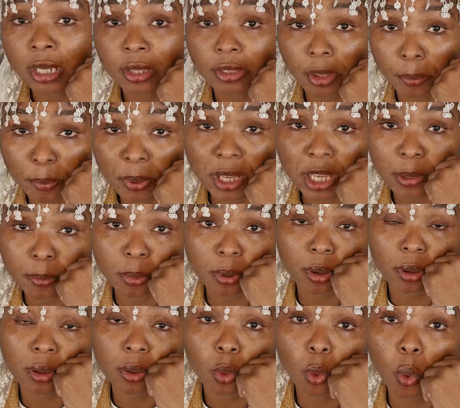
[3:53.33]
the
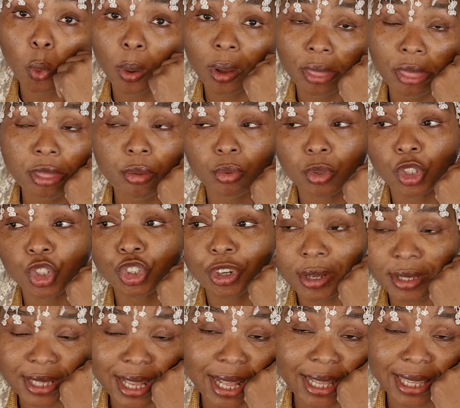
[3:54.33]
people who went through the
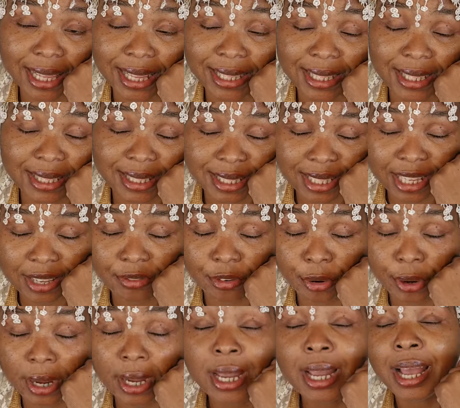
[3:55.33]
transatlantic
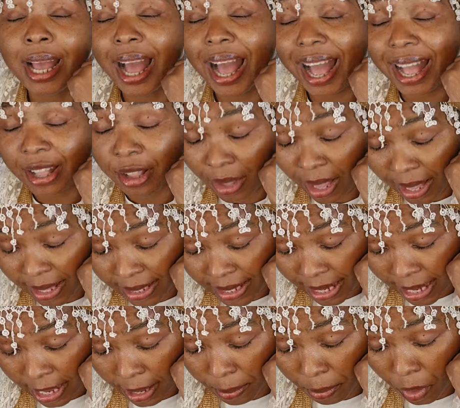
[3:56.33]
slavery and, and
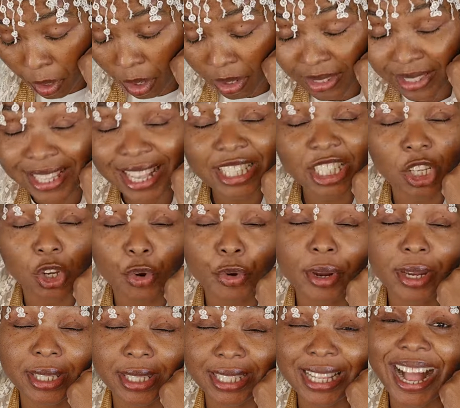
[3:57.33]
um, got
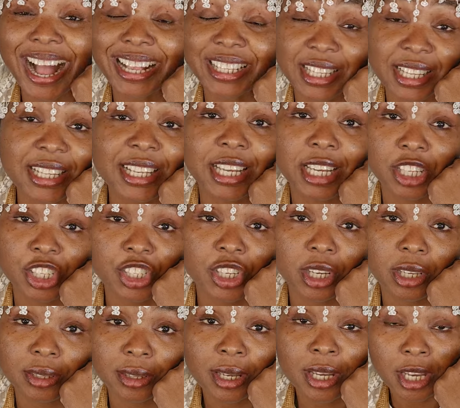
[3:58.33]
desecrated as a
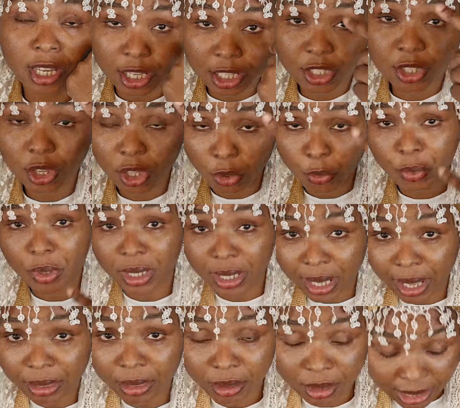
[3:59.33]
nation. He's going to regather